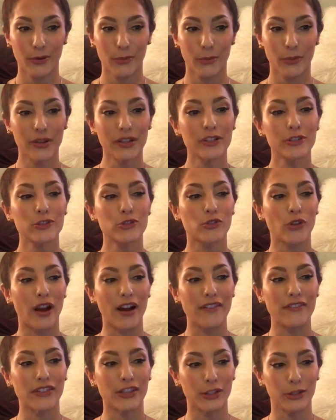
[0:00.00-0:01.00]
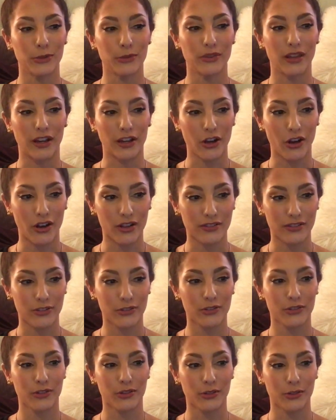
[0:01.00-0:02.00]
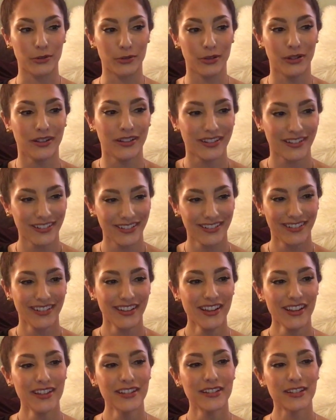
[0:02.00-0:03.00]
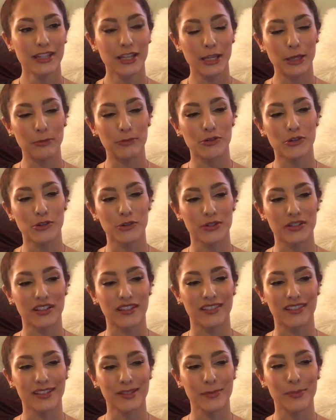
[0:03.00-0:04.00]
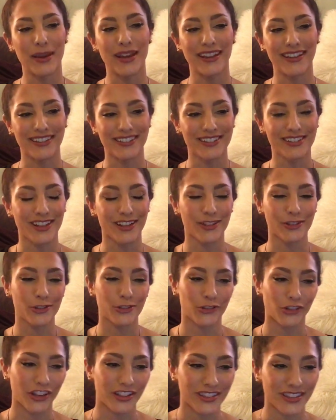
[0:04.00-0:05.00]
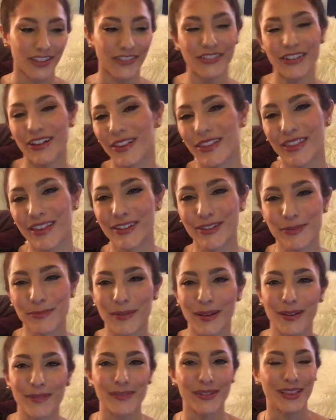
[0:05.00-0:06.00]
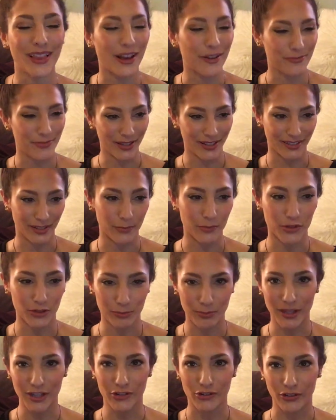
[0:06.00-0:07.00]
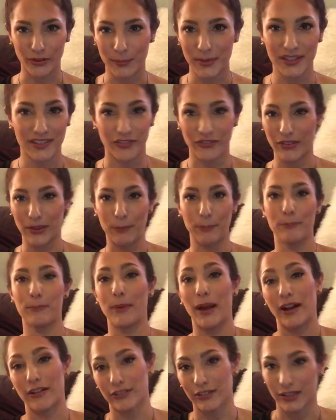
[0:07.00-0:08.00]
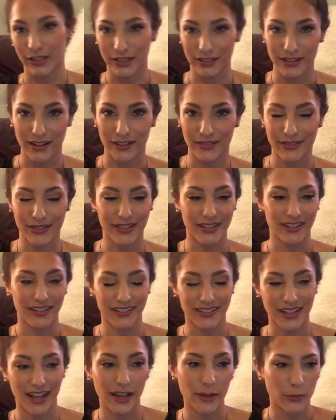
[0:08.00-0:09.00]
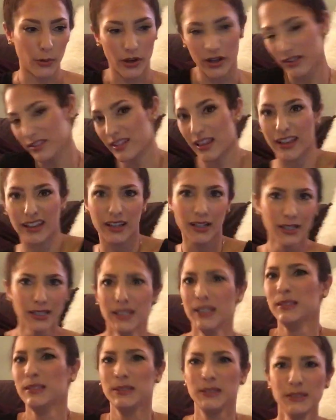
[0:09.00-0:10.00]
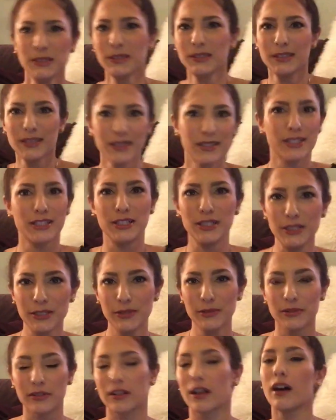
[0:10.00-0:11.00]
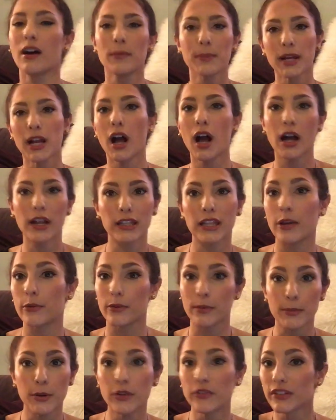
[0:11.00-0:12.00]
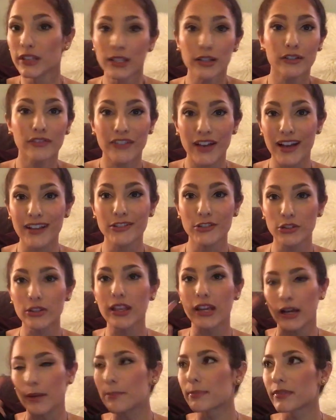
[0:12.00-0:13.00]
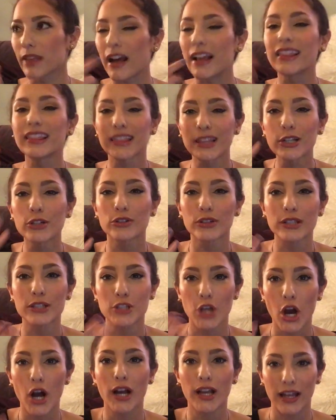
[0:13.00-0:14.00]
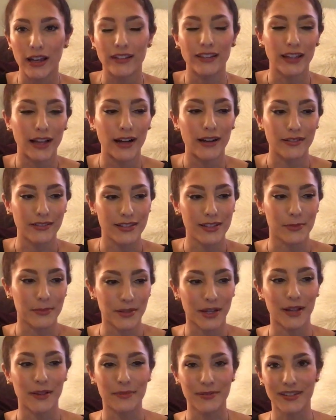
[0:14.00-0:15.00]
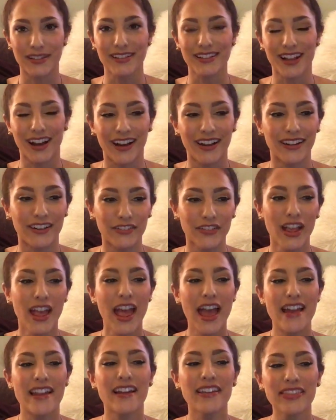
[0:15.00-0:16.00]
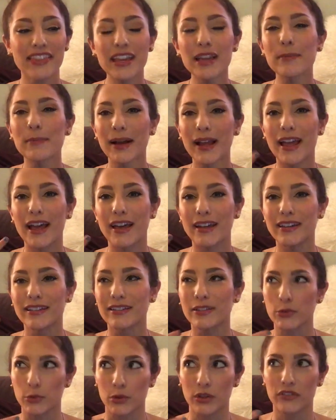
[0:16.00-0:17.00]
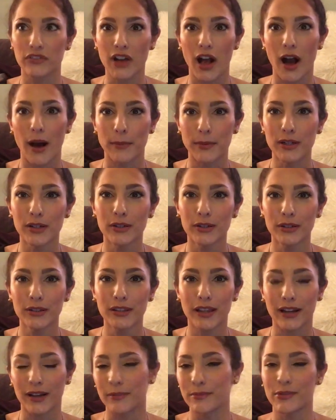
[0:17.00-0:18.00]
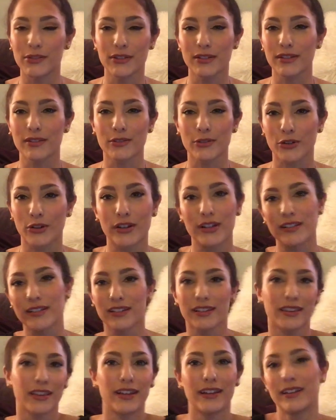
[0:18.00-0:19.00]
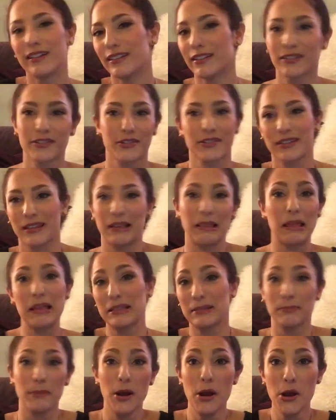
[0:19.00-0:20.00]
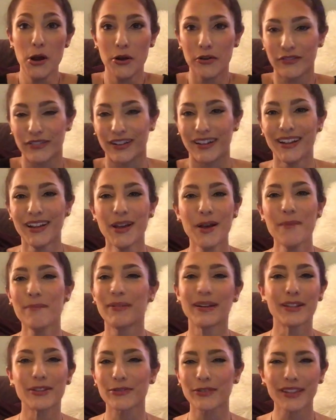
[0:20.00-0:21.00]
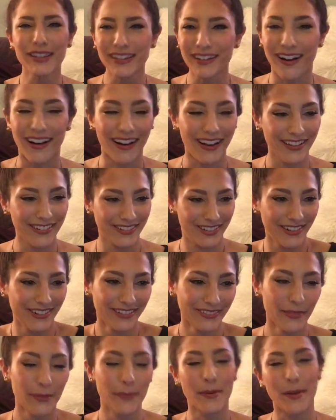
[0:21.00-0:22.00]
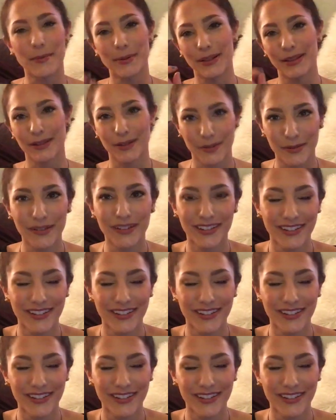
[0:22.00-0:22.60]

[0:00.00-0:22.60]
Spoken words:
What is driving you that causes you to keep choosing this pace and stress level? It's making me laugh because I'm just picturing myself like barreling down city sidewalks, like, oh, let's go. Oh my God, can we move a little faster? Like I literally talk out loud sometimes. It's kind of, and I think in my head it's sort of comical. Like I'm just this crazy lady that's just like, let's move. But it's really not. Well, maybe a little.